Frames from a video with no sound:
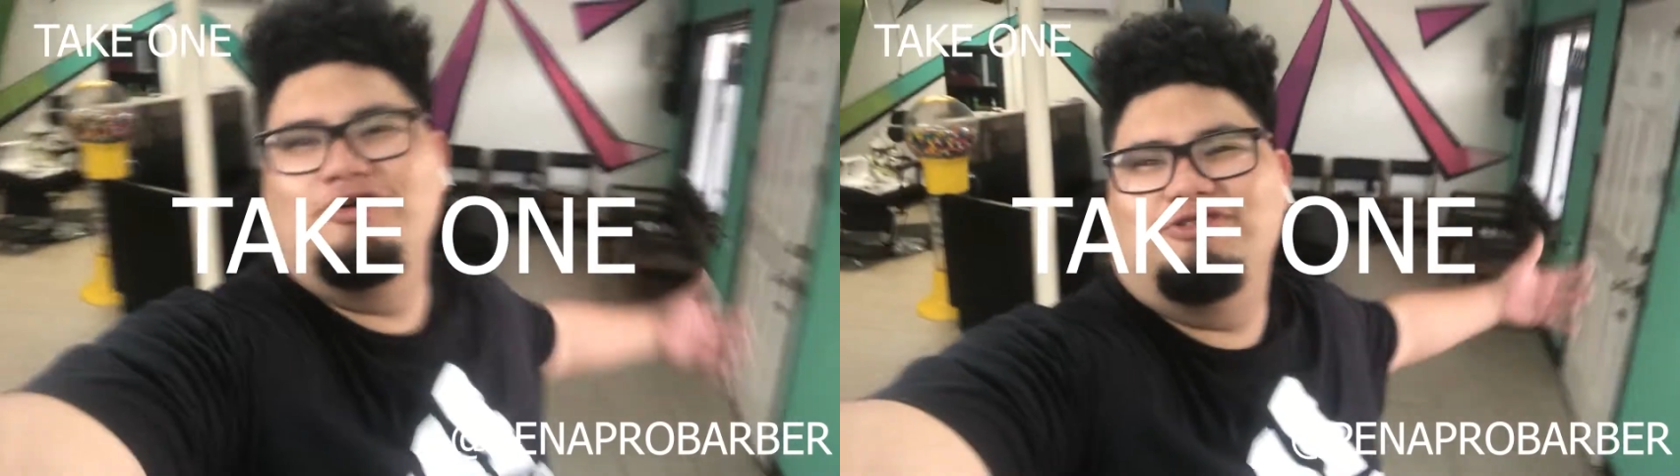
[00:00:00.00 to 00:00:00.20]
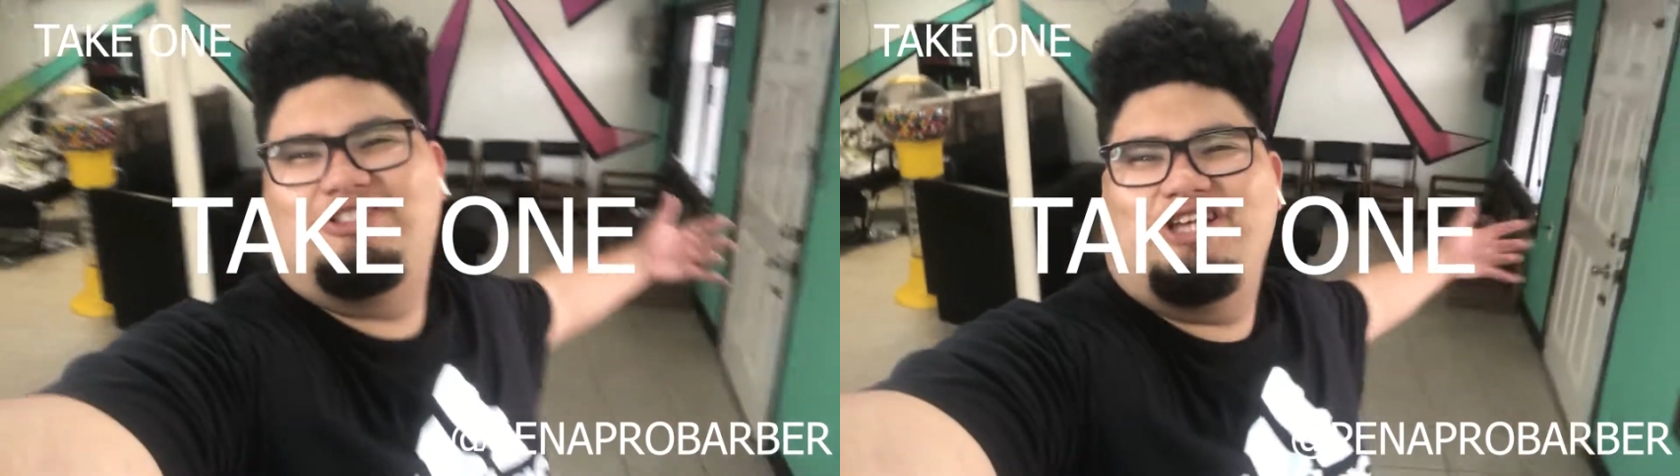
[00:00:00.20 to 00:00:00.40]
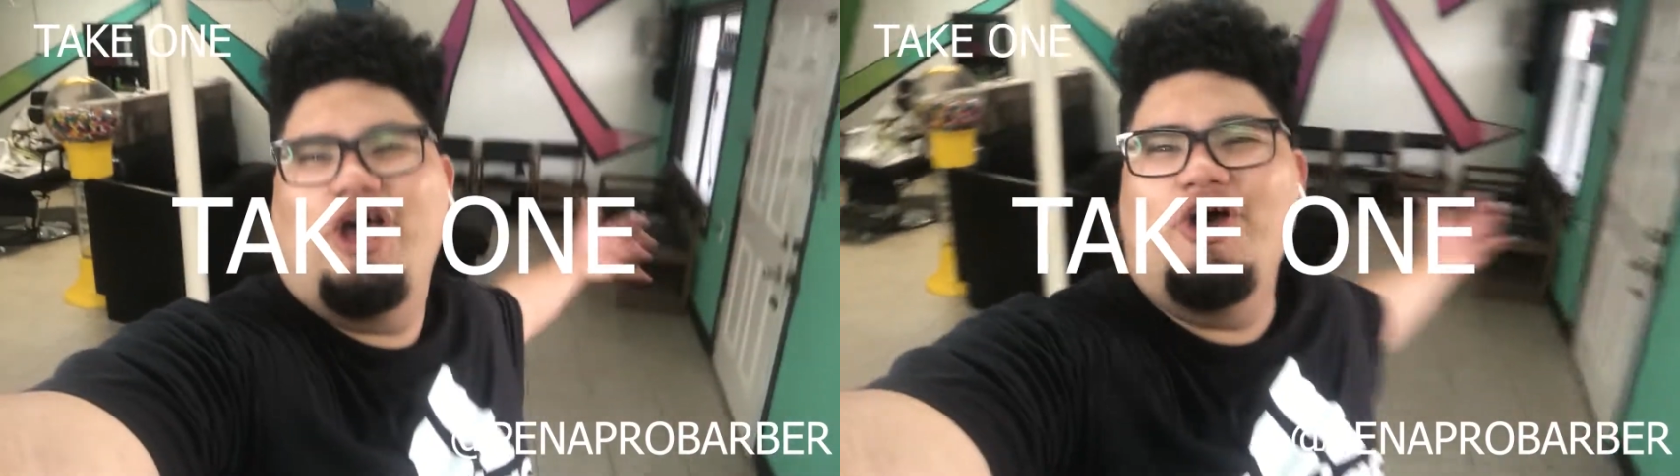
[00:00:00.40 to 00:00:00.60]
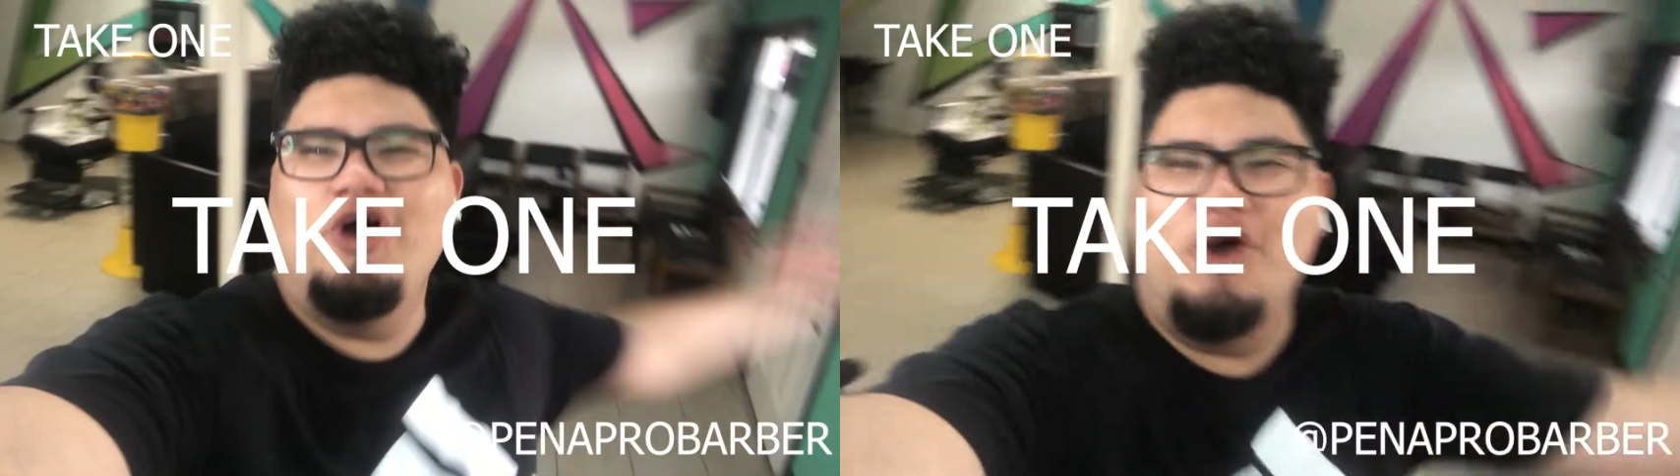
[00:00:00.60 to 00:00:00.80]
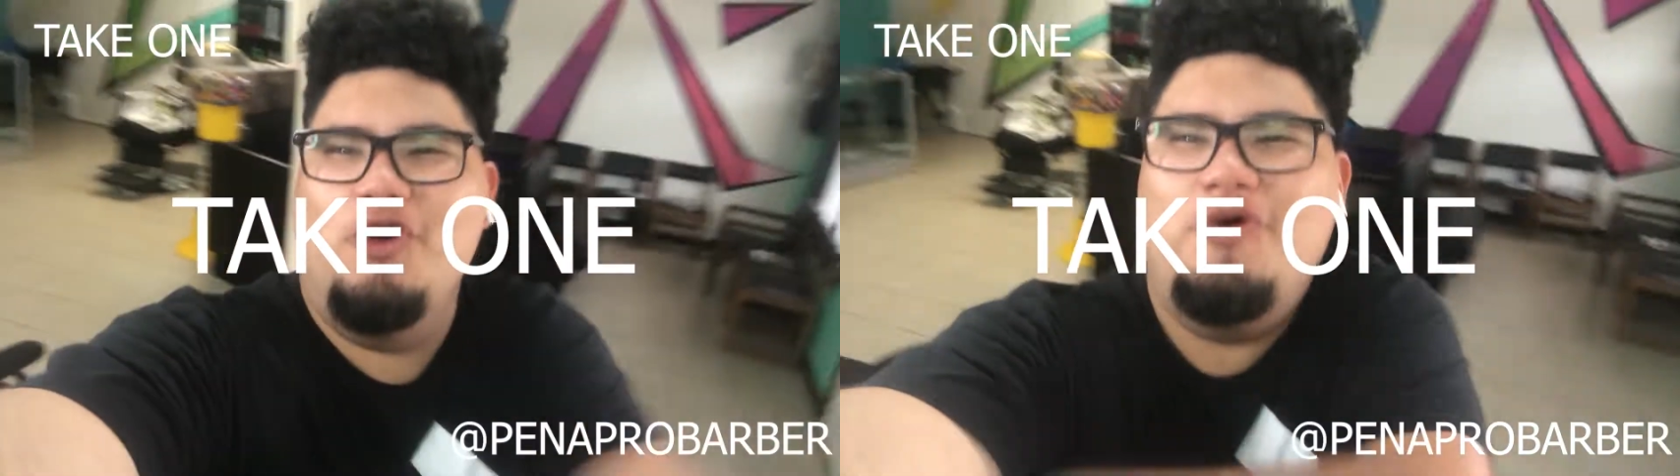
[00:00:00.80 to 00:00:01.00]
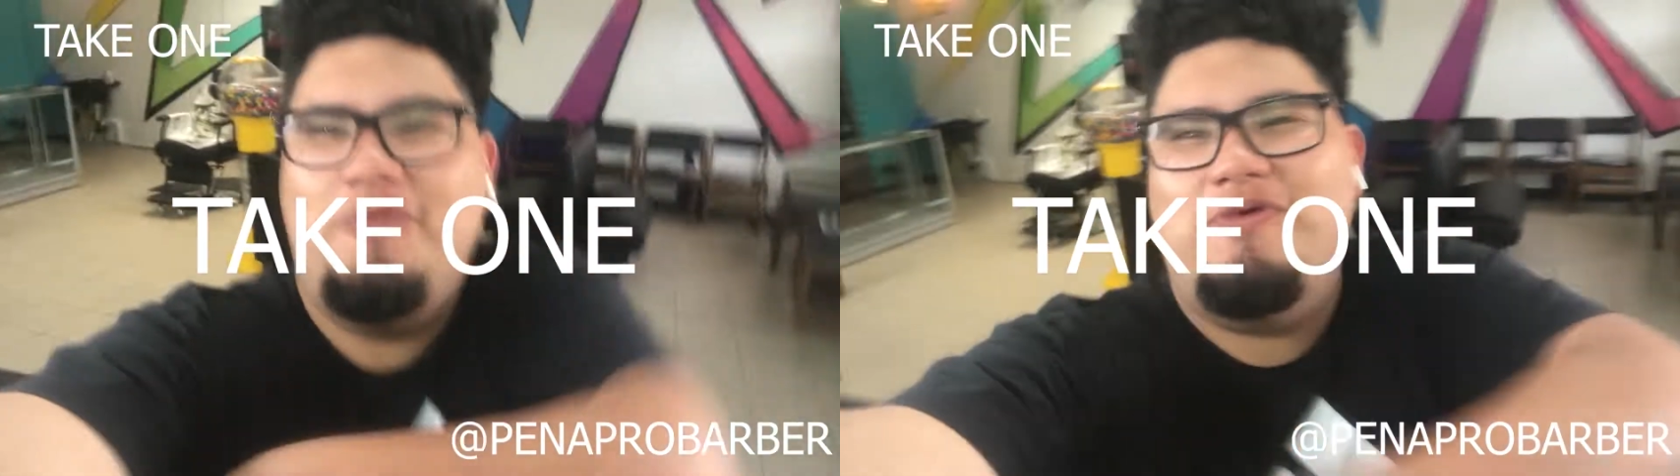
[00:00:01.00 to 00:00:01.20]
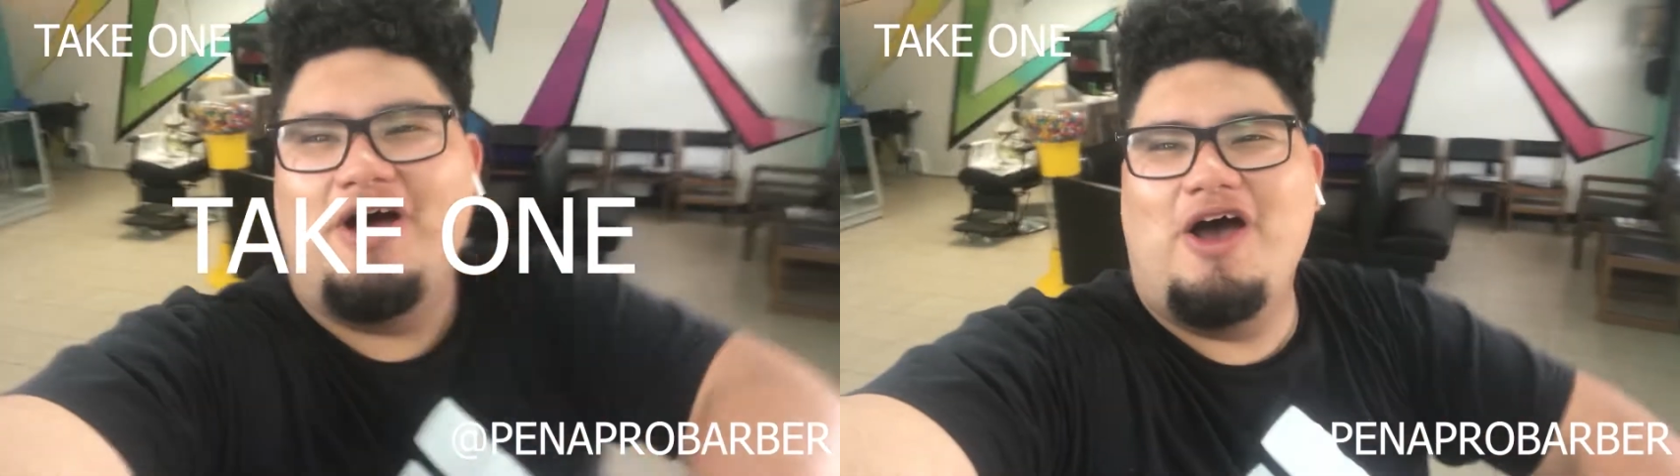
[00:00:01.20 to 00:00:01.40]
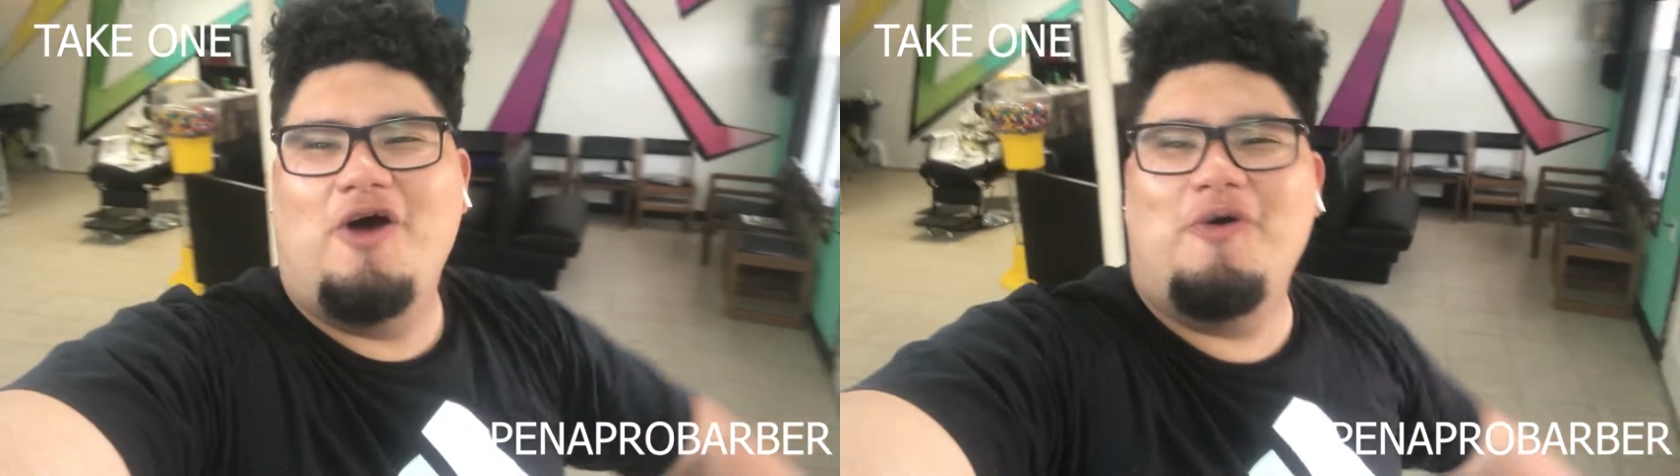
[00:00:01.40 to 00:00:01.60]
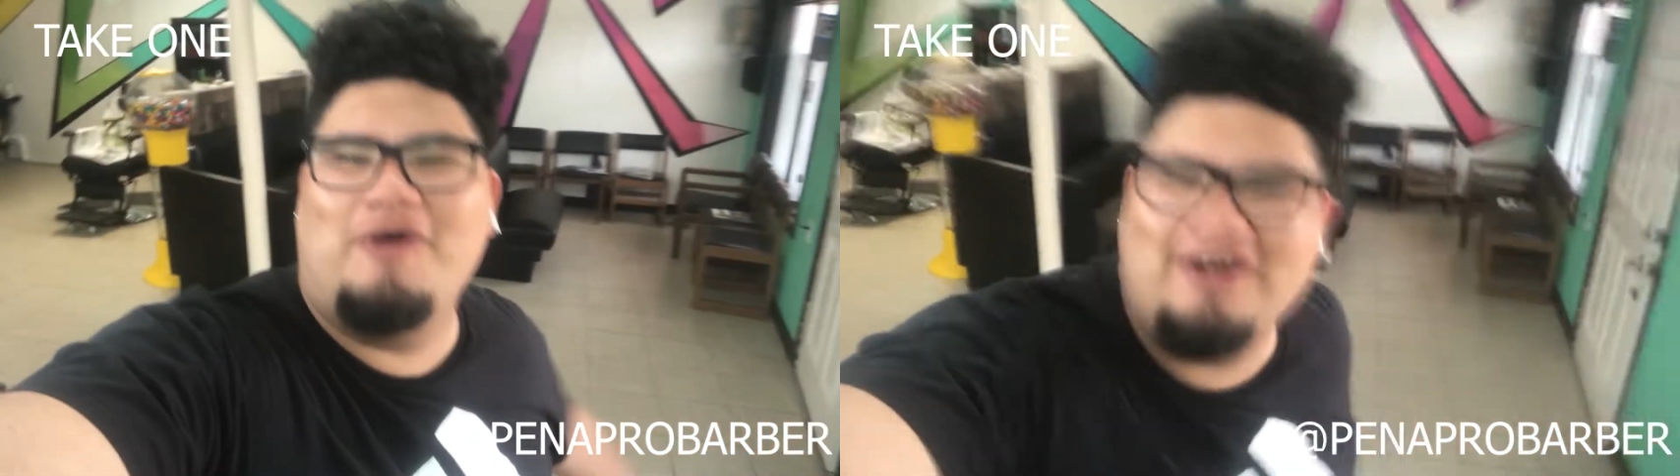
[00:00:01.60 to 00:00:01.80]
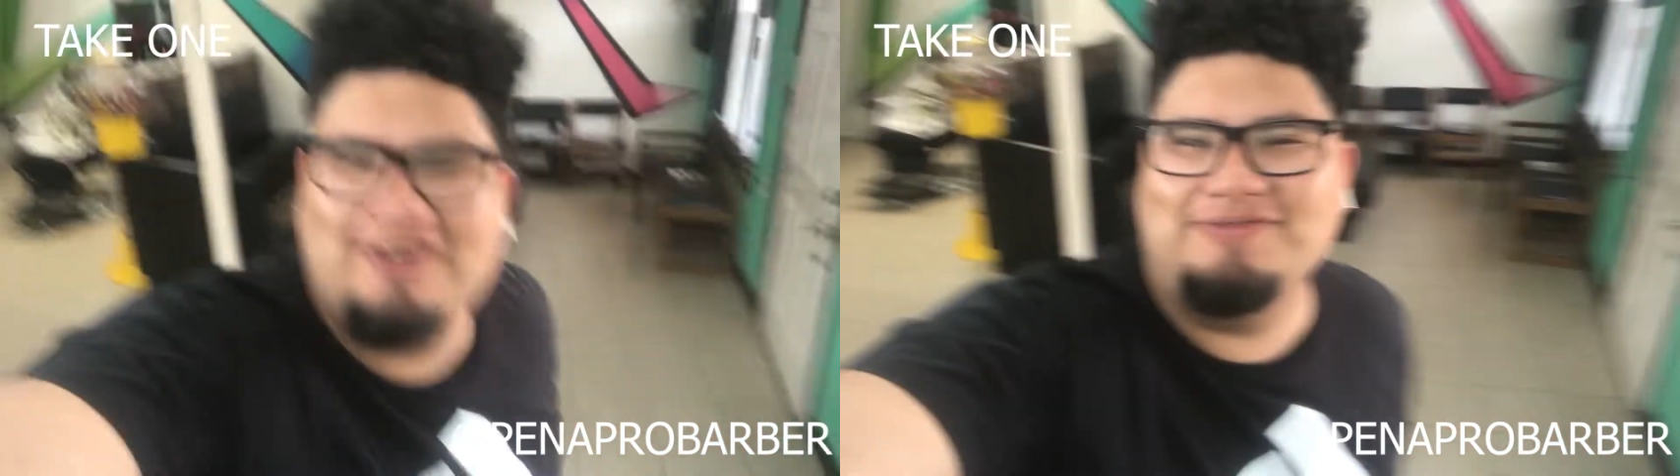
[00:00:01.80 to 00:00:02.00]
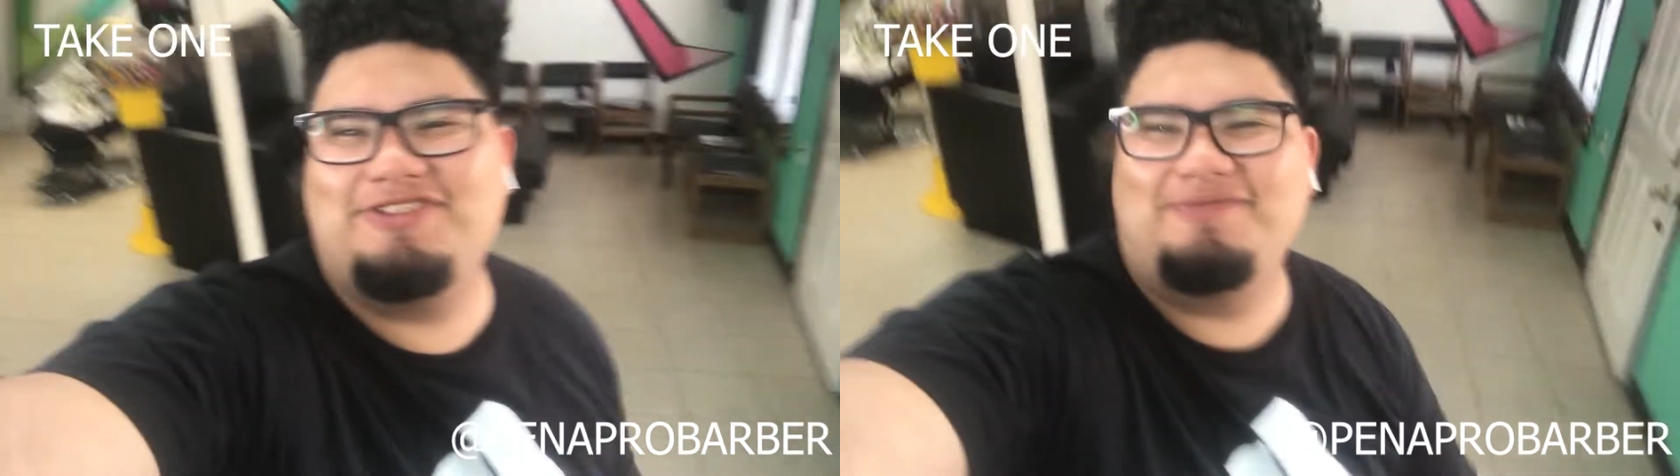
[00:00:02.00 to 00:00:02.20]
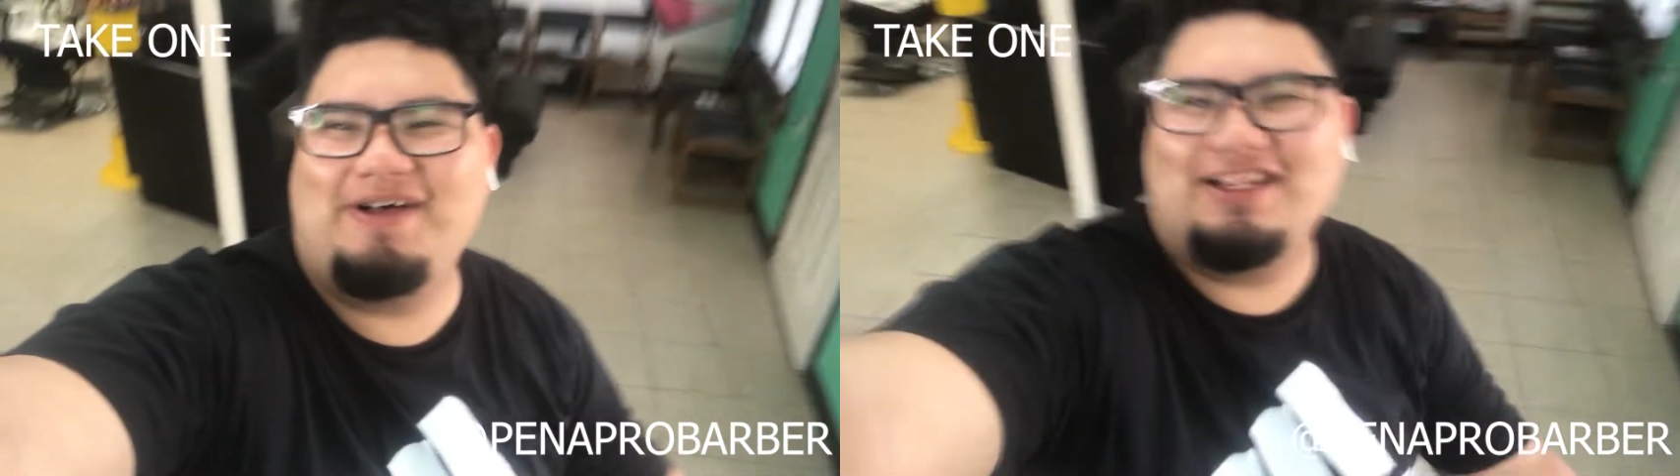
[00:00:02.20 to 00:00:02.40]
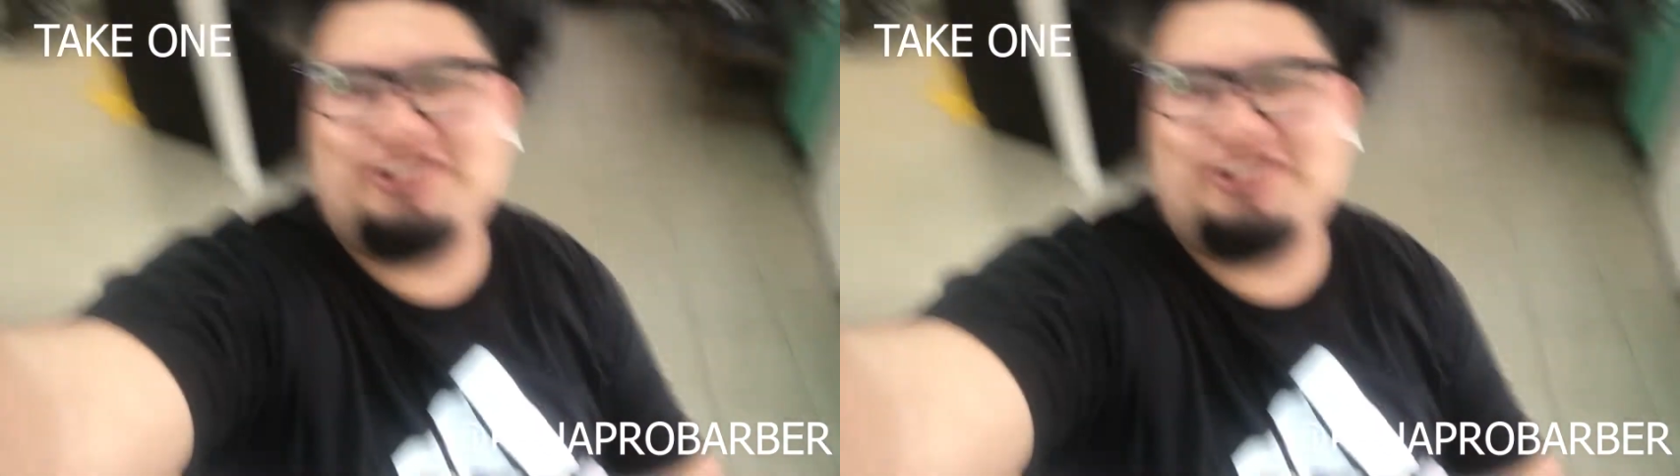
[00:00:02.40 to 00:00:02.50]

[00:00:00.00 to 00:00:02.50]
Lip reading: YouTube! Welcome to my